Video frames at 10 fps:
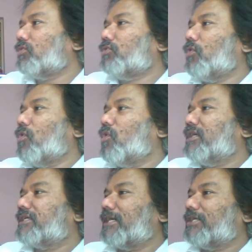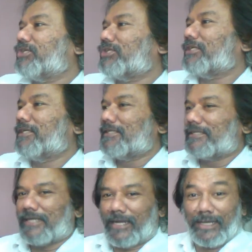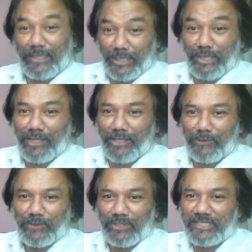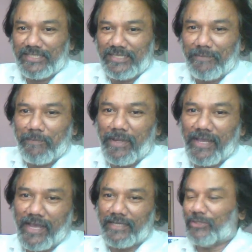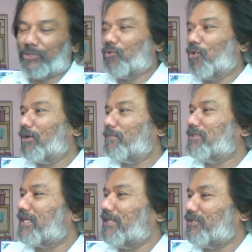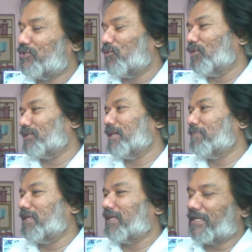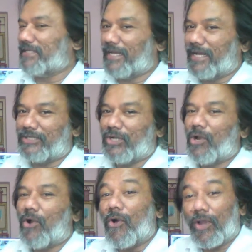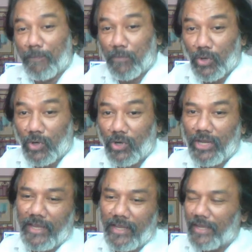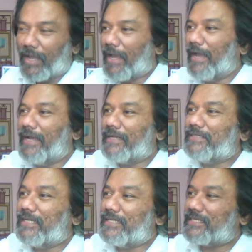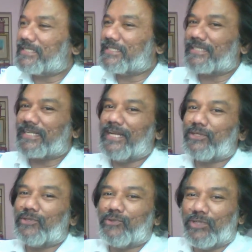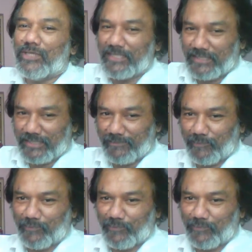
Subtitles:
go and touch a girl who is sitting behind you or besides you or something like that, or a boy, and just try to do this